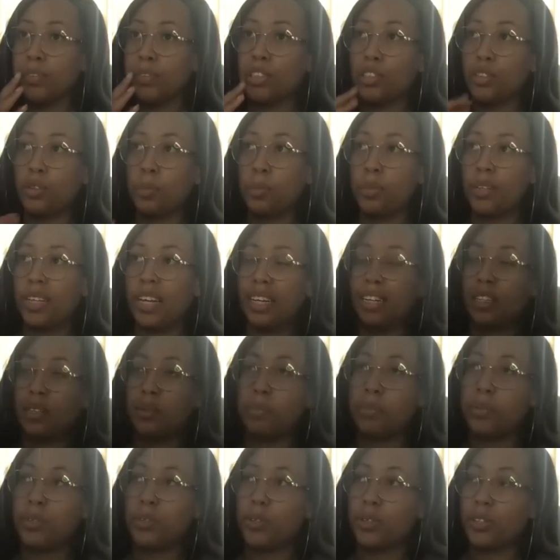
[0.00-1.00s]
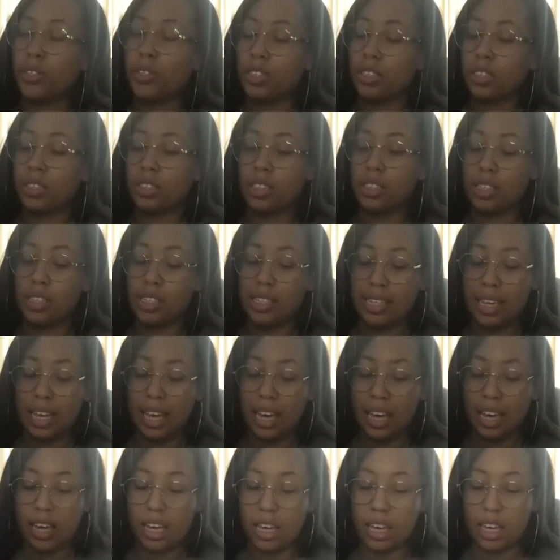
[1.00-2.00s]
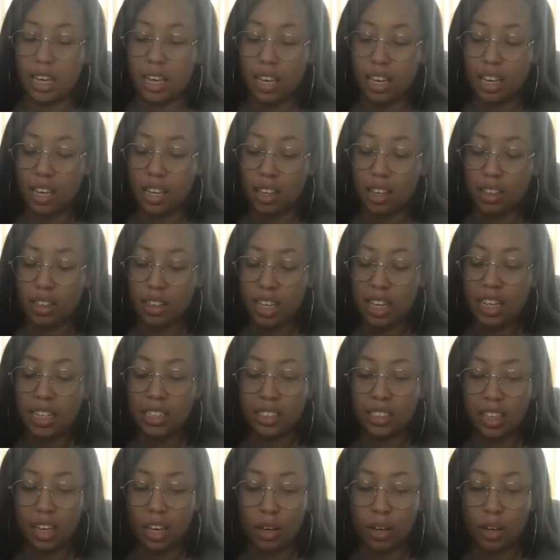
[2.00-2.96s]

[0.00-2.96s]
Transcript: So blackcomputeHER is a think tank